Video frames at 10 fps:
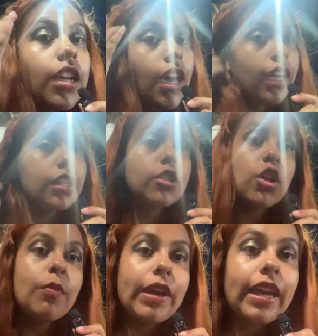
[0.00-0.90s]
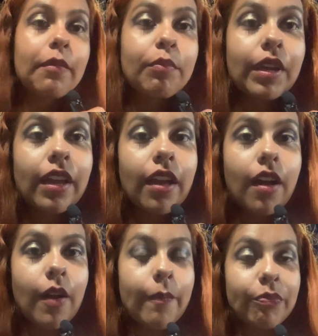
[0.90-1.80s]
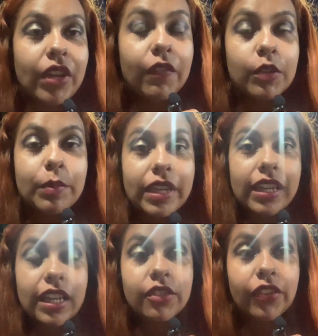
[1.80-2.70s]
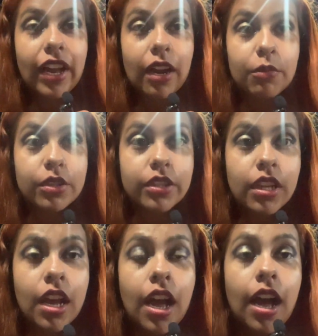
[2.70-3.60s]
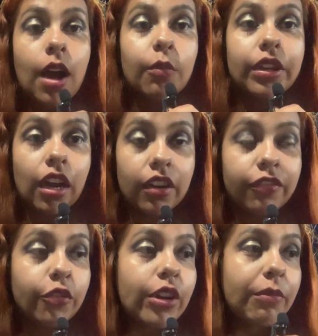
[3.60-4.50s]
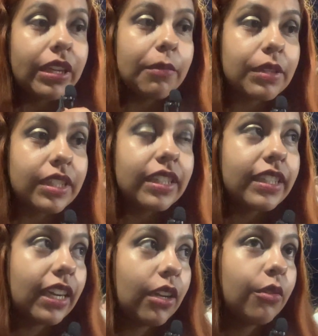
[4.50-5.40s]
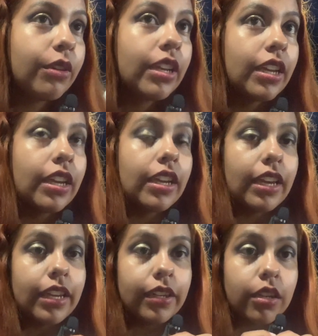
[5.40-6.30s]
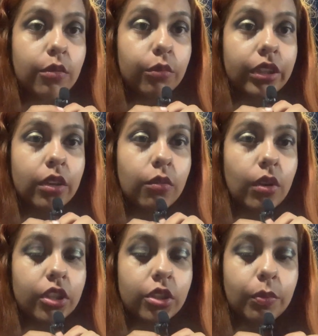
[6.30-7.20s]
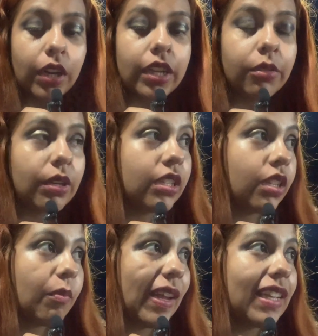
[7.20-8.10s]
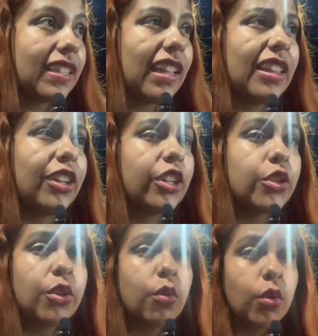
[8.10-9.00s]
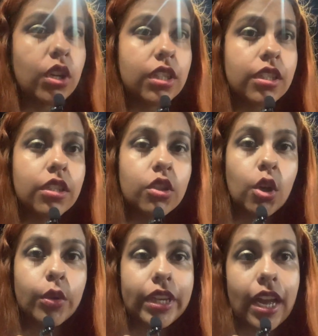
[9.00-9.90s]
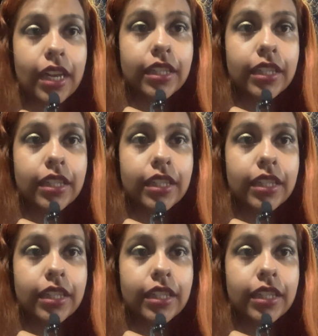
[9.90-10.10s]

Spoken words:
I look so bad, but after being in line for hours, we got our food and we came to sit down. And we're going to watch probably the rest of the bands and then they're going to do the awards. So, yeah.